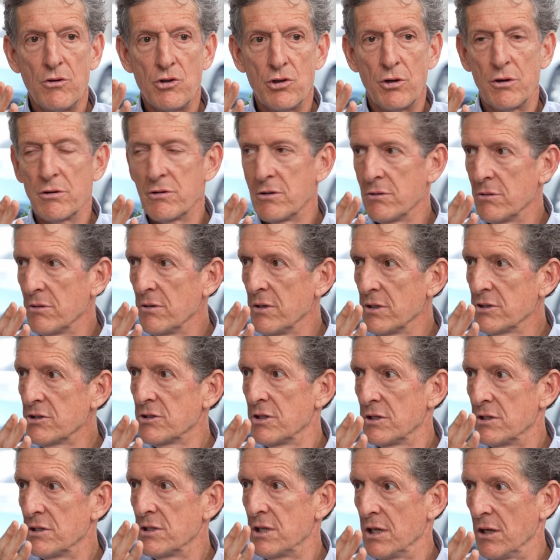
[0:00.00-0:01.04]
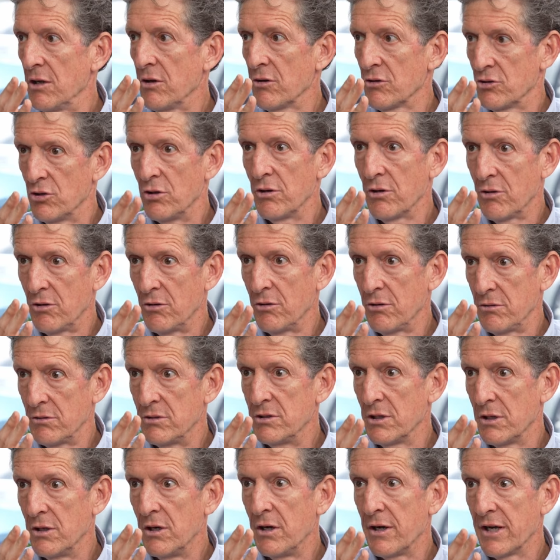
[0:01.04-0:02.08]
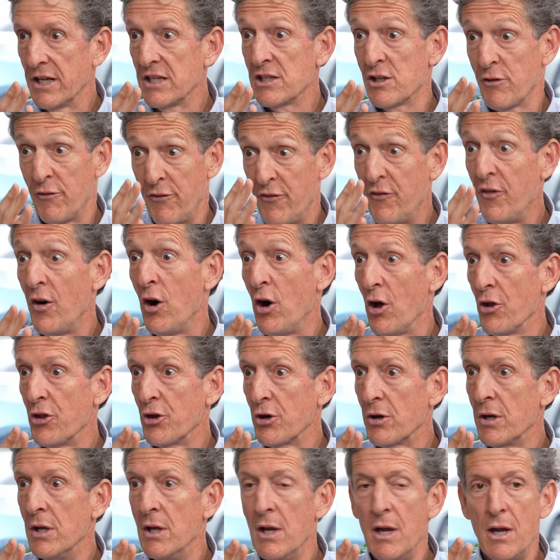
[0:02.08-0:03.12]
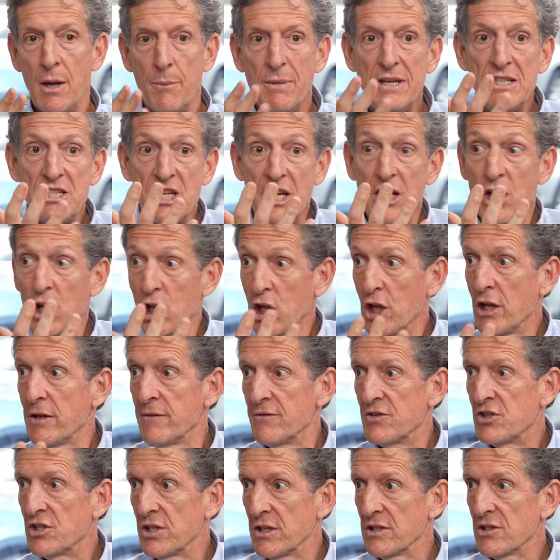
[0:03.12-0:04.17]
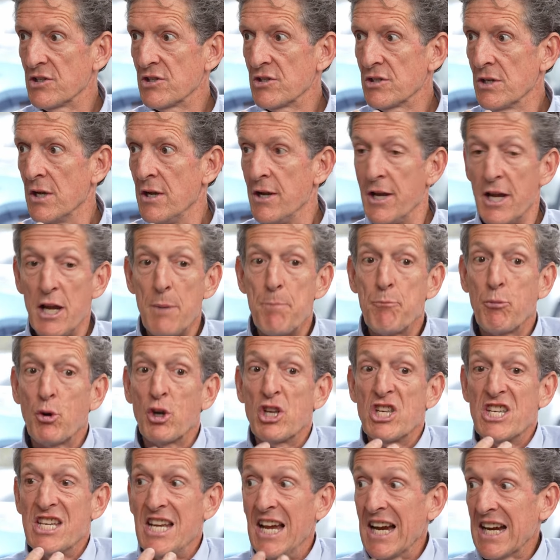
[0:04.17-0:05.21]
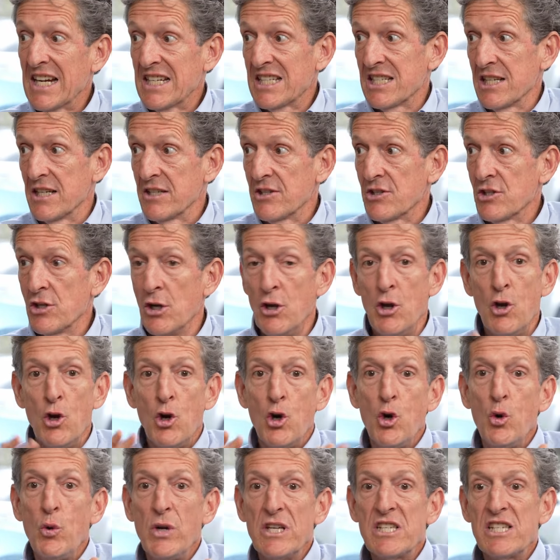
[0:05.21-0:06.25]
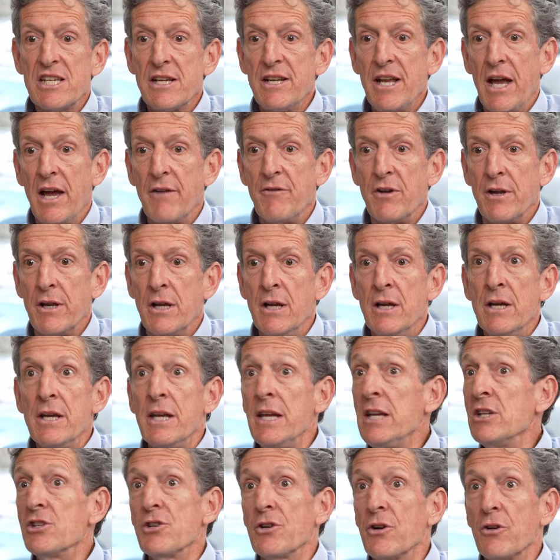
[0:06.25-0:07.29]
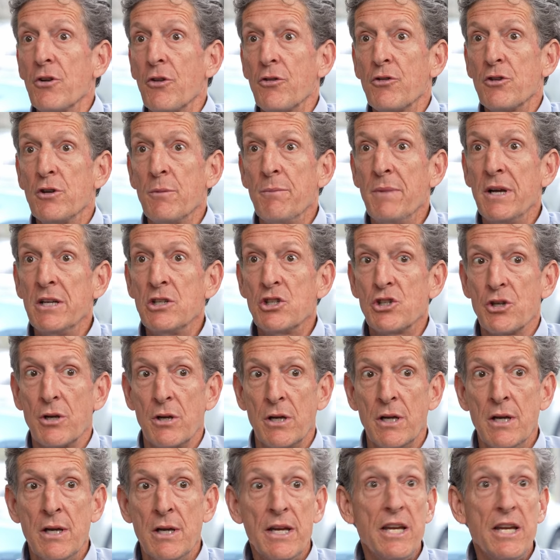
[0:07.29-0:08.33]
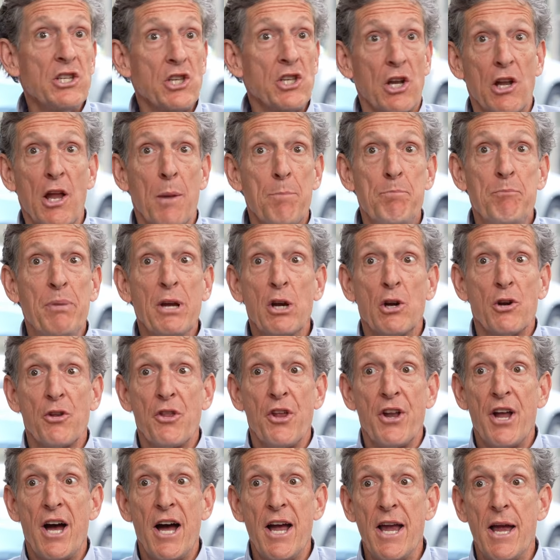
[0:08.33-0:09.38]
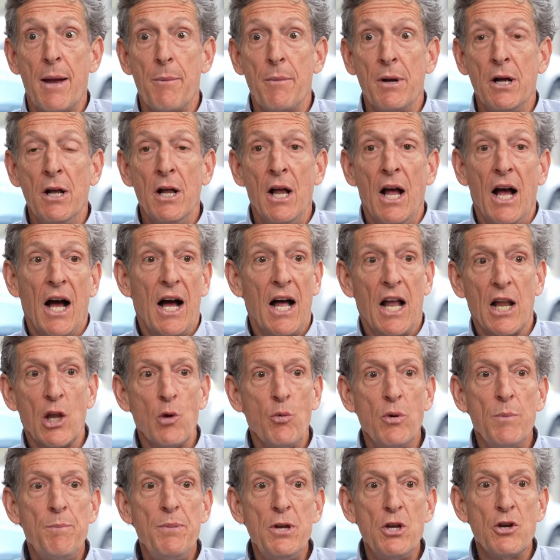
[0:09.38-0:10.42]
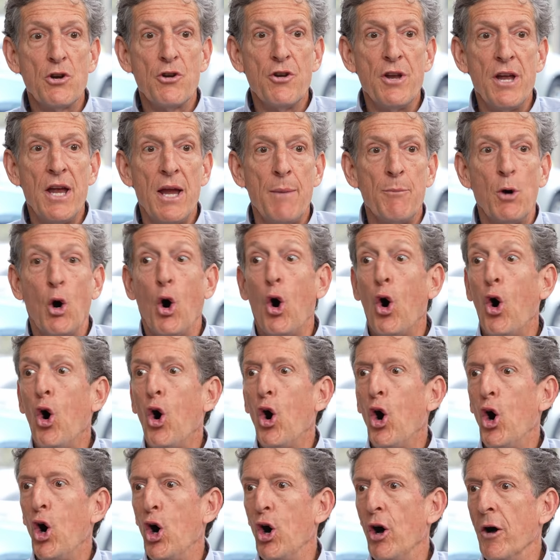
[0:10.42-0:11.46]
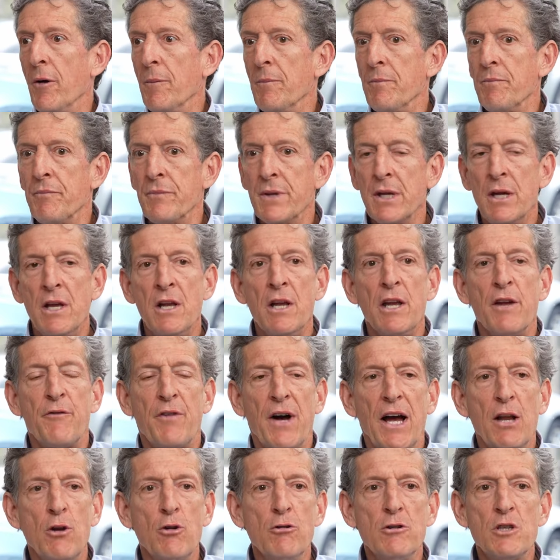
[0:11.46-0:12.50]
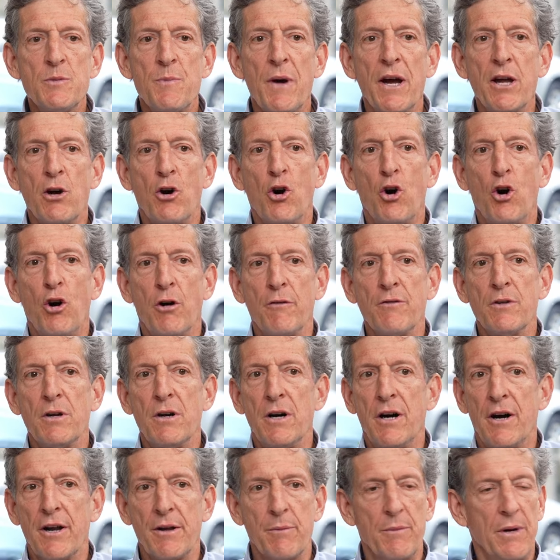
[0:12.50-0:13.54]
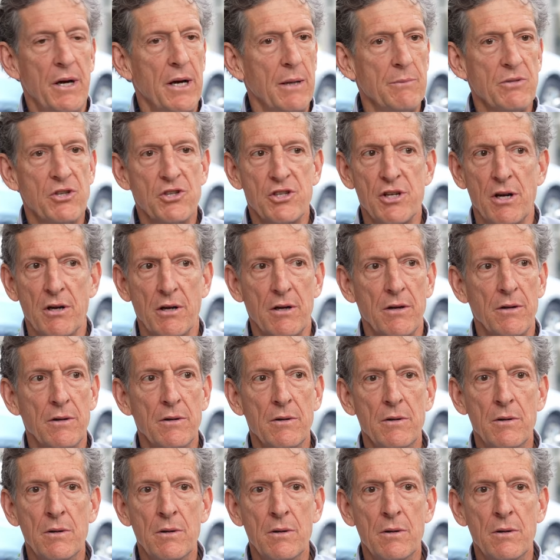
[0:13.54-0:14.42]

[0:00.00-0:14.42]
who taught us to talk to God as Father. It means he loves us. He protects us, who is in heaven. He's in another dimension. He's a lot bigger than I am. Hallowed be your name, awe. If I lose my awe of God, I'm sunk.